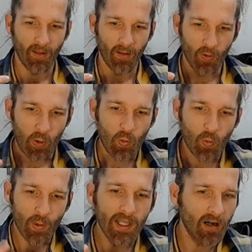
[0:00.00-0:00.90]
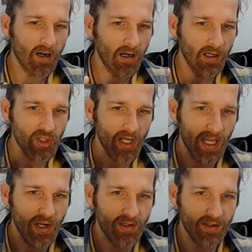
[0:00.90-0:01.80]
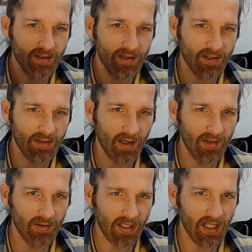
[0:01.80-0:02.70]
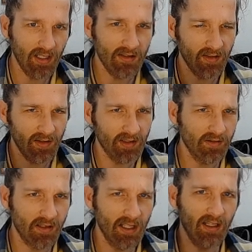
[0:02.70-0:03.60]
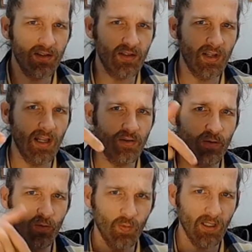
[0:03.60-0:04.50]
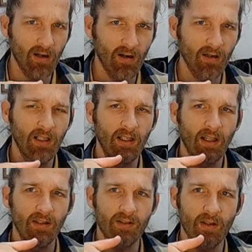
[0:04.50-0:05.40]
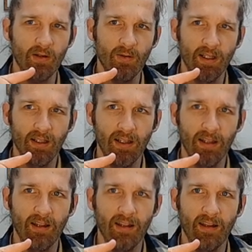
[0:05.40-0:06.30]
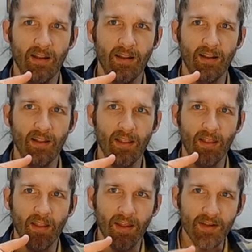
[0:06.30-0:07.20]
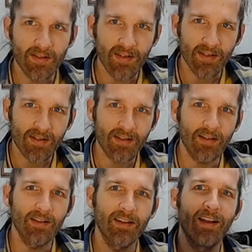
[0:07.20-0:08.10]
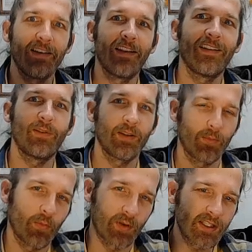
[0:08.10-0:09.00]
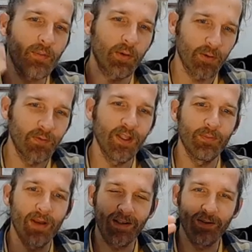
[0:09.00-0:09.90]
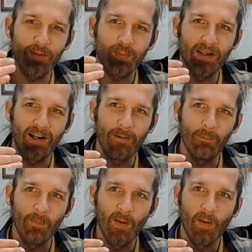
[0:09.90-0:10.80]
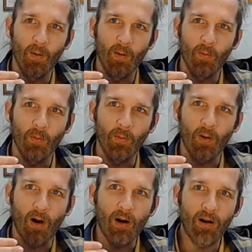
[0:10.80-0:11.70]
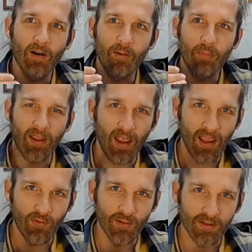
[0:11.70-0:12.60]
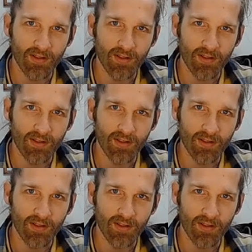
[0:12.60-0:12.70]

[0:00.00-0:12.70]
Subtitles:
who we are changes these other kids, and these other kids change who we are. And so it's this reciprocal feedback loop. Our behaviors